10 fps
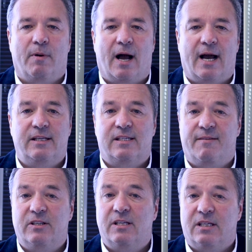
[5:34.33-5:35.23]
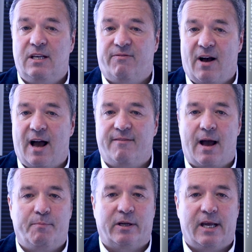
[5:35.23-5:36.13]
I 765
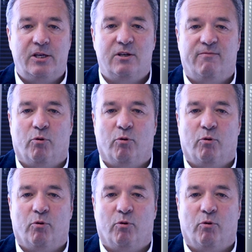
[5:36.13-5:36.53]
application